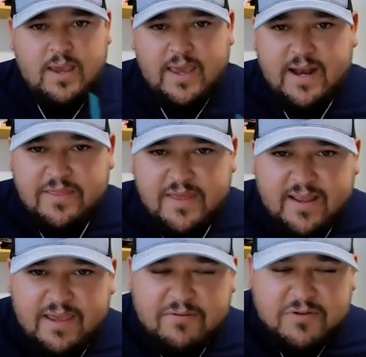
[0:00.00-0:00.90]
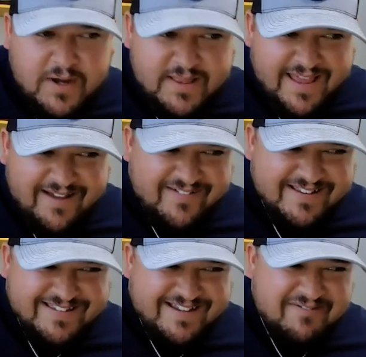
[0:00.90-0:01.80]
And I think he was one that
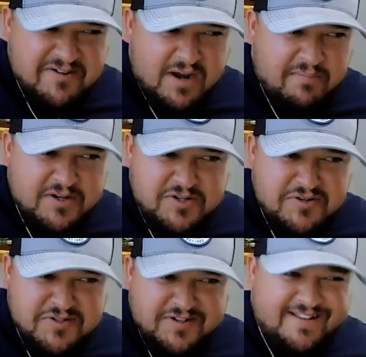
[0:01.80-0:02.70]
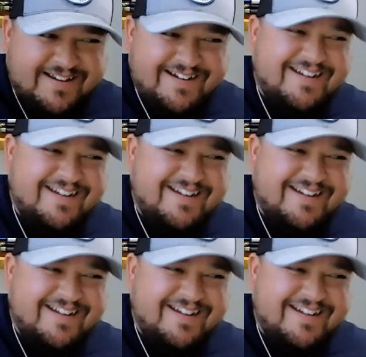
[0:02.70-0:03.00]
was, we were talking about shoes earlier,